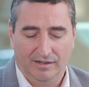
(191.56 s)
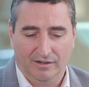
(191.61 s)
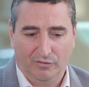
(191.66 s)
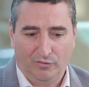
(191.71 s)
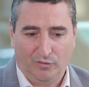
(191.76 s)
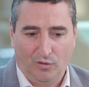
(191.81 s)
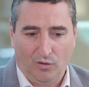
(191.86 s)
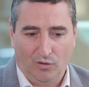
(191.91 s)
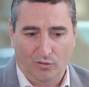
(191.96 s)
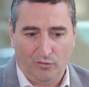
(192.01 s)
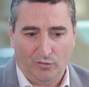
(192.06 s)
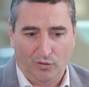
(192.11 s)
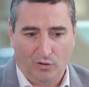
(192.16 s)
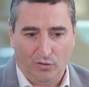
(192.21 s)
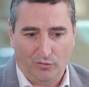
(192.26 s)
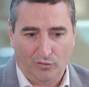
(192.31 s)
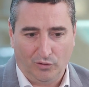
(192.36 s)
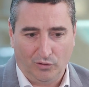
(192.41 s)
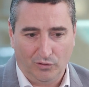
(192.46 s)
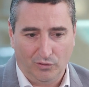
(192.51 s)

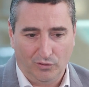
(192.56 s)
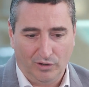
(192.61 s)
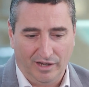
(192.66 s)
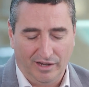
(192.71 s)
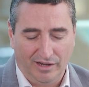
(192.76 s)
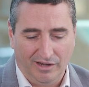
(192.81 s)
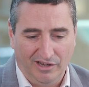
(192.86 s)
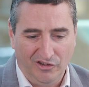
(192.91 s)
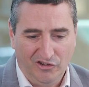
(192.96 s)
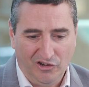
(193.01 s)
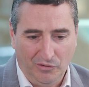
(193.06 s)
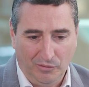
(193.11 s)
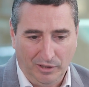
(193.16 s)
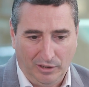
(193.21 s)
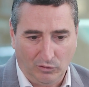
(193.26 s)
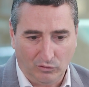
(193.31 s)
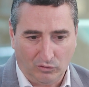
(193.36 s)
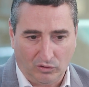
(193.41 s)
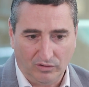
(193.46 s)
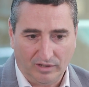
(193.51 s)
For the engineering
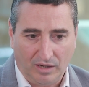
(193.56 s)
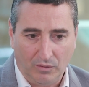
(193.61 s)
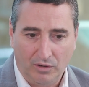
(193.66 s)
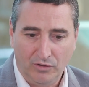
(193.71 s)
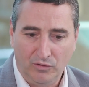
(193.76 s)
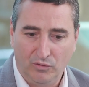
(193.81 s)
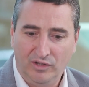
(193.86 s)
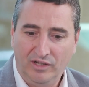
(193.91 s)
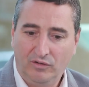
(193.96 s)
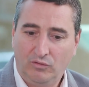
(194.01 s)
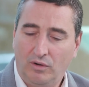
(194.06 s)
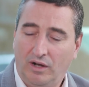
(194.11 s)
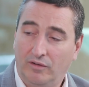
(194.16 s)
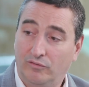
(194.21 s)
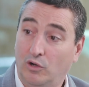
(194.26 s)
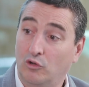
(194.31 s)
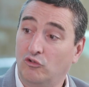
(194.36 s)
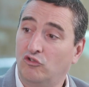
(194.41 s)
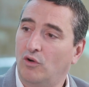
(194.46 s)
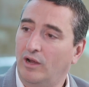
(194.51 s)
control tower, you need to
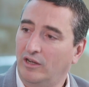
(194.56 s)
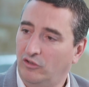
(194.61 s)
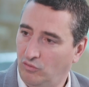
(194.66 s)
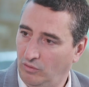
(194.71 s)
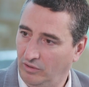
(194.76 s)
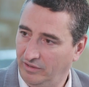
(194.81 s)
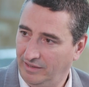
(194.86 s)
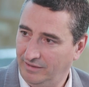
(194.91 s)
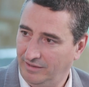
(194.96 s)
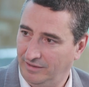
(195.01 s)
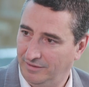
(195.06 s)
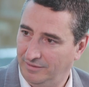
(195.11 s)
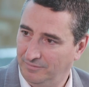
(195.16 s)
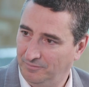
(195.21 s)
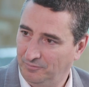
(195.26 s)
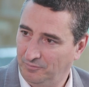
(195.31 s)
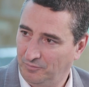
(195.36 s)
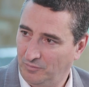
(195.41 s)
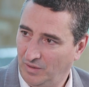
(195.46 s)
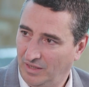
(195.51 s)
have contractual data,
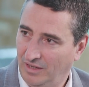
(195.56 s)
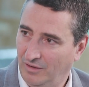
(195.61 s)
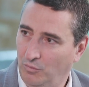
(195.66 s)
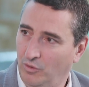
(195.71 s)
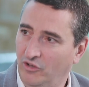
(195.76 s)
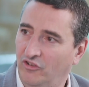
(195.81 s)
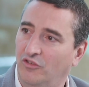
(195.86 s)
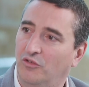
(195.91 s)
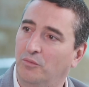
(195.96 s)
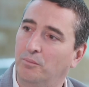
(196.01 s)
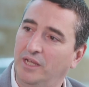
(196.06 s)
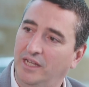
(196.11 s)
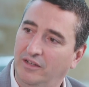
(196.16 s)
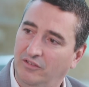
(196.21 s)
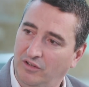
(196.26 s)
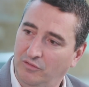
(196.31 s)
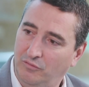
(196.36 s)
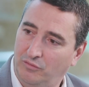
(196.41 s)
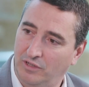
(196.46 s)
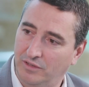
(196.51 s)
which is a big
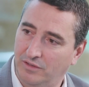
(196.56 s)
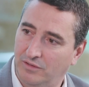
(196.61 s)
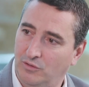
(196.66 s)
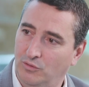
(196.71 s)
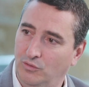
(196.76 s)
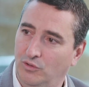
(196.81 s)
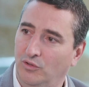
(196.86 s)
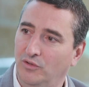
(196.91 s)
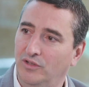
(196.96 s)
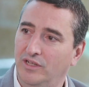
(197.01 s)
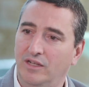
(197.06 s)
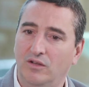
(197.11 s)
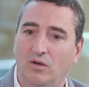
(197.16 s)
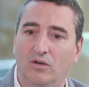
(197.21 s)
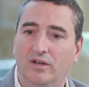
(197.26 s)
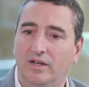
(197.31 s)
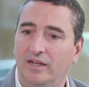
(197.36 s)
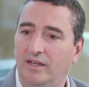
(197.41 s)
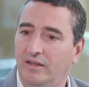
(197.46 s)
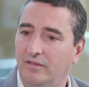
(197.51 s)
difference. You don't need
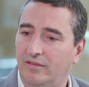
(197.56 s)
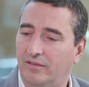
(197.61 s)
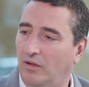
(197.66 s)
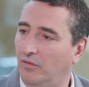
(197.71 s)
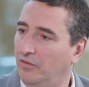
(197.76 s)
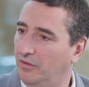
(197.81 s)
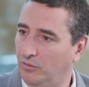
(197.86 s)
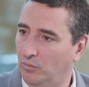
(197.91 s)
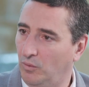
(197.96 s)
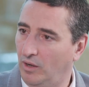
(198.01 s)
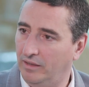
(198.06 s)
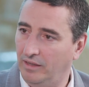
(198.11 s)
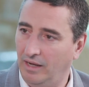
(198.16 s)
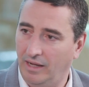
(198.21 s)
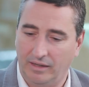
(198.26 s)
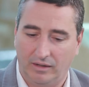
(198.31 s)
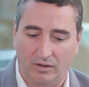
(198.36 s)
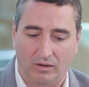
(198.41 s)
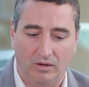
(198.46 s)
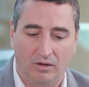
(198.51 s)
only standard one
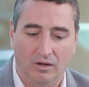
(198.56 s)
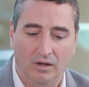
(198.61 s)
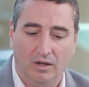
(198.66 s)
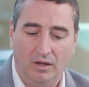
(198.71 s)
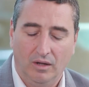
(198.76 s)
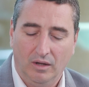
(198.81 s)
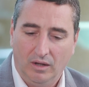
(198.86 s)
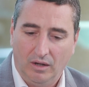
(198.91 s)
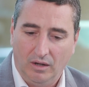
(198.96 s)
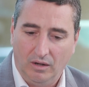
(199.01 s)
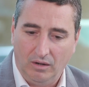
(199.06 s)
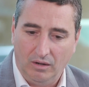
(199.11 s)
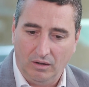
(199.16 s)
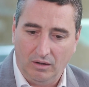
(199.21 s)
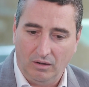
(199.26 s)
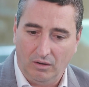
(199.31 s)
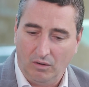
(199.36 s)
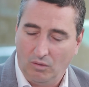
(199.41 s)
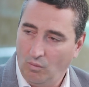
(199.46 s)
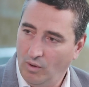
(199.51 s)
like
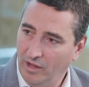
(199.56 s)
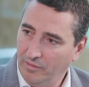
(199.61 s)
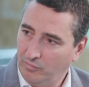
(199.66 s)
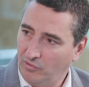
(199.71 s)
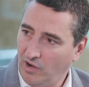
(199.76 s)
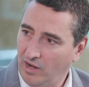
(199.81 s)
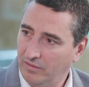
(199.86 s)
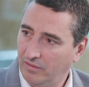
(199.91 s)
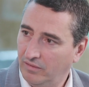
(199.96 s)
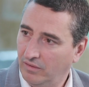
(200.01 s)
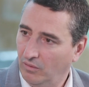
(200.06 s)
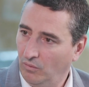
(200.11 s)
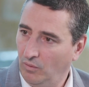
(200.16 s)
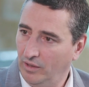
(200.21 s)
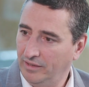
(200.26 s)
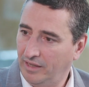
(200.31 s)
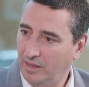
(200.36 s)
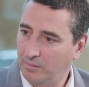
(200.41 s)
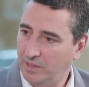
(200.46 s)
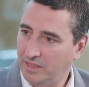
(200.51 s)
one price,
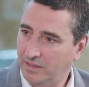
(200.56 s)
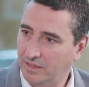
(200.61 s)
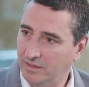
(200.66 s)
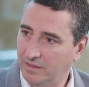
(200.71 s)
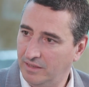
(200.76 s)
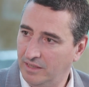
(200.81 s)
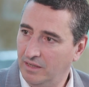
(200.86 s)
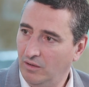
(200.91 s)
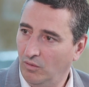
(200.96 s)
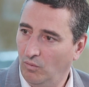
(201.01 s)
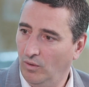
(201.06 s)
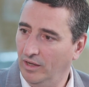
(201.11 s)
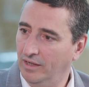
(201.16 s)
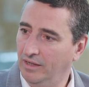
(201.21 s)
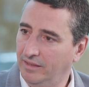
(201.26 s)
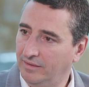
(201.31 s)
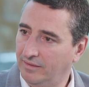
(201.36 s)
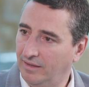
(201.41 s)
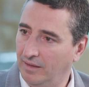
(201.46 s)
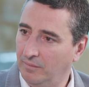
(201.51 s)
one capacity, one
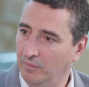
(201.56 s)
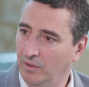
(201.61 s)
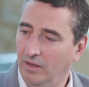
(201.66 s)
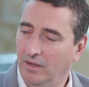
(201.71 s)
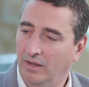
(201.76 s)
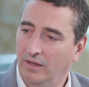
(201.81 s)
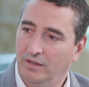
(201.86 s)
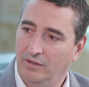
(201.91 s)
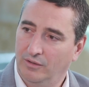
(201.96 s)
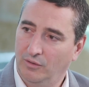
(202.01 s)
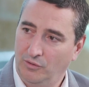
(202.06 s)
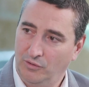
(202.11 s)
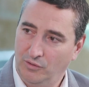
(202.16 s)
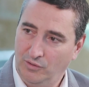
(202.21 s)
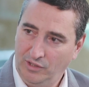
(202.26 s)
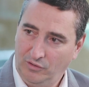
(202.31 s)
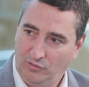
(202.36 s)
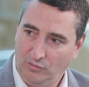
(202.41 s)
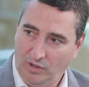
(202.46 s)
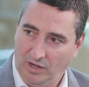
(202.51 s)
lead time. No, you
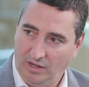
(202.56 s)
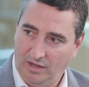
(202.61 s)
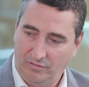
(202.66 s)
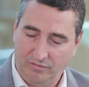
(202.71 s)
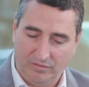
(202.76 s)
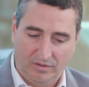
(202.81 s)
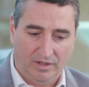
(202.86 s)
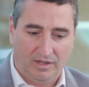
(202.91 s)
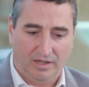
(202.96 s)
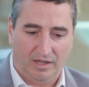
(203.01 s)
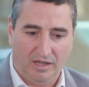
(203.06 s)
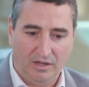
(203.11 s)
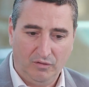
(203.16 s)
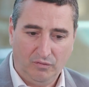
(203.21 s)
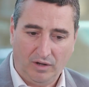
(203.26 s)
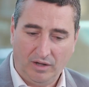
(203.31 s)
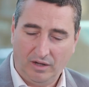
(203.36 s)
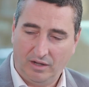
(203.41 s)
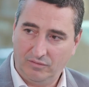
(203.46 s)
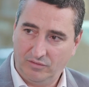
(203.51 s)
need to have,
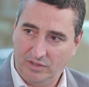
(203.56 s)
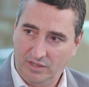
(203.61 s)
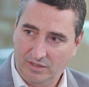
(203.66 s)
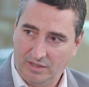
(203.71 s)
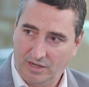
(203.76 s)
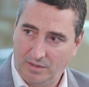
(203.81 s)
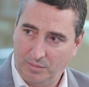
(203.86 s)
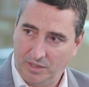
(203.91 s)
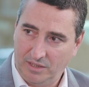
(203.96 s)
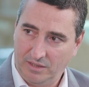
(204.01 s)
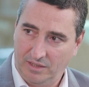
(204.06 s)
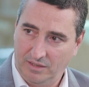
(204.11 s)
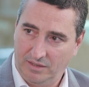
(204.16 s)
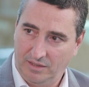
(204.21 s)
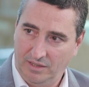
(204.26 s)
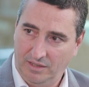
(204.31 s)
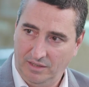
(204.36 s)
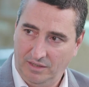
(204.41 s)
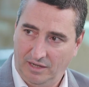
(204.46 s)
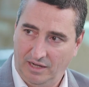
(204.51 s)
if I have this
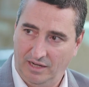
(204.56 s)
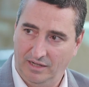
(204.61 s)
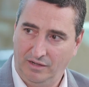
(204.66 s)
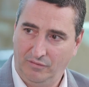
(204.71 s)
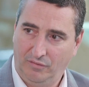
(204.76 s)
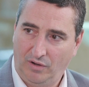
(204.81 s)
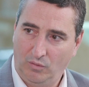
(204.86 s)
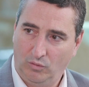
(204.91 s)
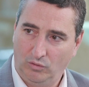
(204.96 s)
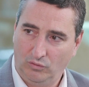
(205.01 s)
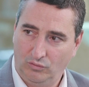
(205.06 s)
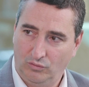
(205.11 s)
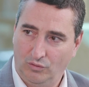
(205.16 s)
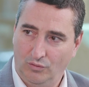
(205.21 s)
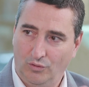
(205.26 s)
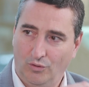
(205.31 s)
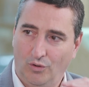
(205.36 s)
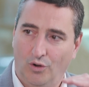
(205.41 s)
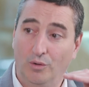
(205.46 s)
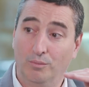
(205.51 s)
capacity and if I want to
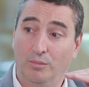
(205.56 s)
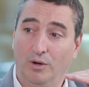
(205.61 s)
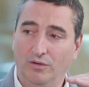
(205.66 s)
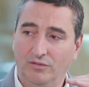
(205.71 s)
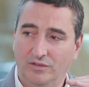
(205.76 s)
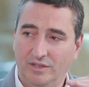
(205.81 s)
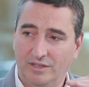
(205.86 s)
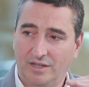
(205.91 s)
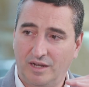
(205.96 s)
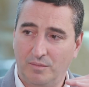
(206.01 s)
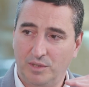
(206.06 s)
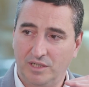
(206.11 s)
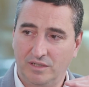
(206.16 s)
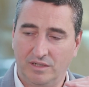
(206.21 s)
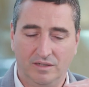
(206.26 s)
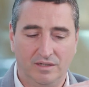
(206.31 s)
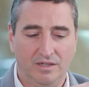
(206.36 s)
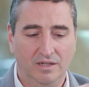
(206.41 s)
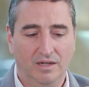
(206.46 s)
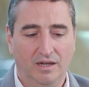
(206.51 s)
go above this
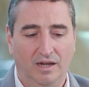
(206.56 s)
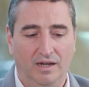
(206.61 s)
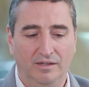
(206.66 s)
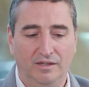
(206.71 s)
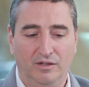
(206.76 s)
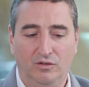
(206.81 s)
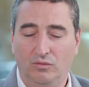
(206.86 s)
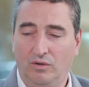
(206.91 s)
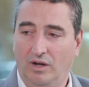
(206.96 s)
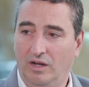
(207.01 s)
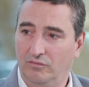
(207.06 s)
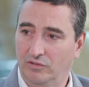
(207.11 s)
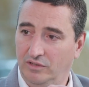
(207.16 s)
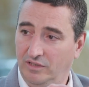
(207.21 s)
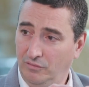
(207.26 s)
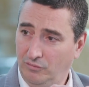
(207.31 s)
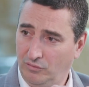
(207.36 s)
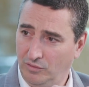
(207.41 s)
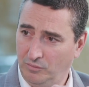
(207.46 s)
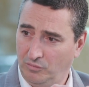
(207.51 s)
capacity, I need to have a
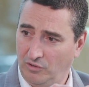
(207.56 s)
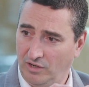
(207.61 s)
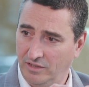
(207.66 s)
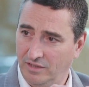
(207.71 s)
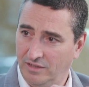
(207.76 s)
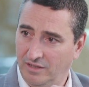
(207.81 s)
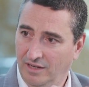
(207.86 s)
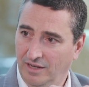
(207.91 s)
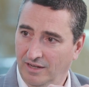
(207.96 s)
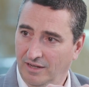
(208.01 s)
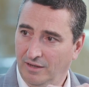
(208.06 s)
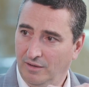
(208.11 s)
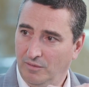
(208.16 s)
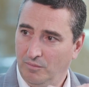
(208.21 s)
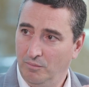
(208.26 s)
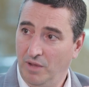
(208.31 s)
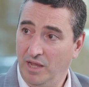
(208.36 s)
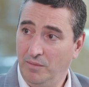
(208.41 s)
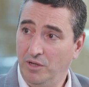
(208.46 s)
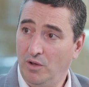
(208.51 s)
different price.
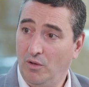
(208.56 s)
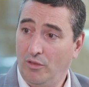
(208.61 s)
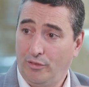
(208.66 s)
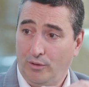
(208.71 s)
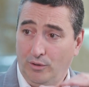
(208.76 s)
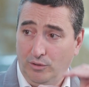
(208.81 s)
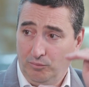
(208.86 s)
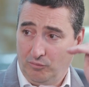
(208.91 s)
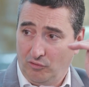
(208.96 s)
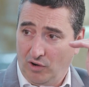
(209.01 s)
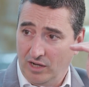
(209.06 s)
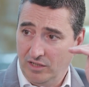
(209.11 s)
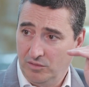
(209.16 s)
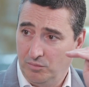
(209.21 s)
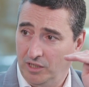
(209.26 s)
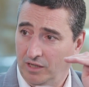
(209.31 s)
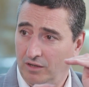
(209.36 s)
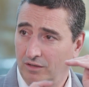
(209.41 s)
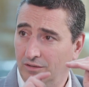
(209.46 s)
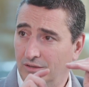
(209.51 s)
Maybe a third price,
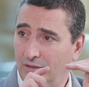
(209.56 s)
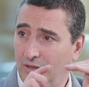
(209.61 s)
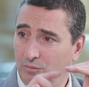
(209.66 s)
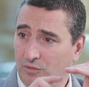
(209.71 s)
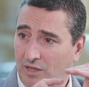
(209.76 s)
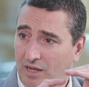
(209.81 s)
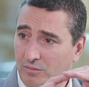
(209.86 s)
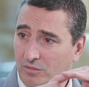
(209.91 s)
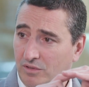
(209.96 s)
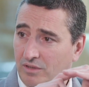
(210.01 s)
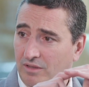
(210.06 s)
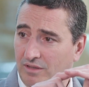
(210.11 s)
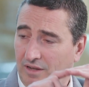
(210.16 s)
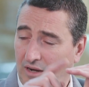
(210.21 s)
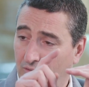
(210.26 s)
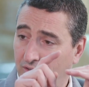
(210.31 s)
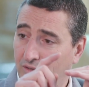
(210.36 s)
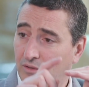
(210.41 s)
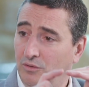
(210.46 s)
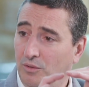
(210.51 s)
because sometimes
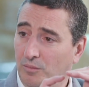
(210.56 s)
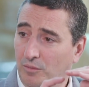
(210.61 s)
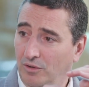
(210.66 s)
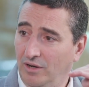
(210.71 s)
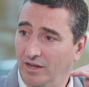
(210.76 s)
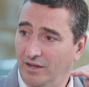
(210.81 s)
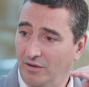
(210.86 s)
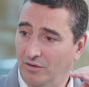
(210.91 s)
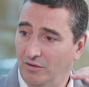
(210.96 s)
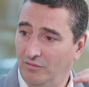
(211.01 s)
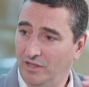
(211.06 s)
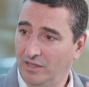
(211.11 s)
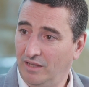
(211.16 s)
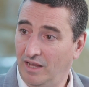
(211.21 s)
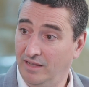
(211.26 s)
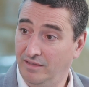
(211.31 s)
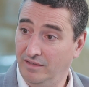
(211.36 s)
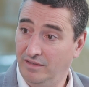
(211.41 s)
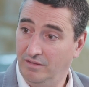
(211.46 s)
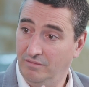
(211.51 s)
there is a double layer of it
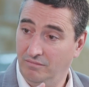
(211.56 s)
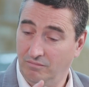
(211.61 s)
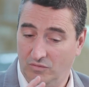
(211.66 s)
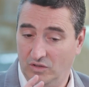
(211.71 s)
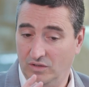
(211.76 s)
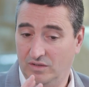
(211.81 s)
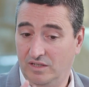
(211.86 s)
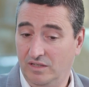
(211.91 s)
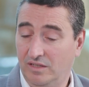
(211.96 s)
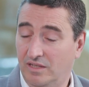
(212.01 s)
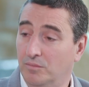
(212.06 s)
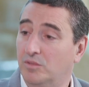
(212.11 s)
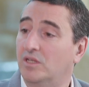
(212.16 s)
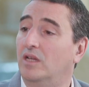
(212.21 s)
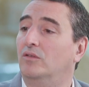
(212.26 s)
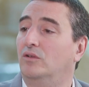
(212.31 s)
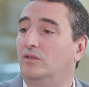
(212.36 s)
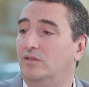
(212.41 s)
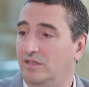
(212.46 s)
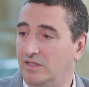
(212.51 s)
and the systems
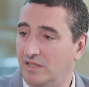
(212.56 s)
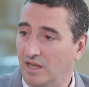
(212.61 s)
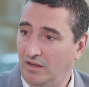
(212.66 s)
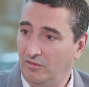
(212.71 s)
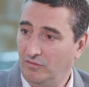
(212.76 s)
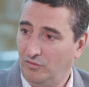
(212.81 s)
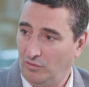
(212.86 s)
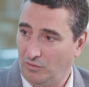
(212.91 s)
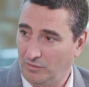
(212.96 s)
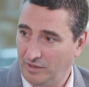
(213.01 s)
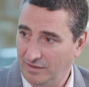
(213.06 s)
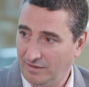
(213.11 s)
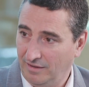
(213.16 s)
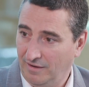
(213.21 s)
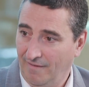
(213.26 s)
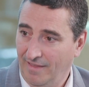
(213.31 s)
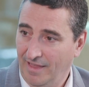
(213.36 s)
are not designed for it.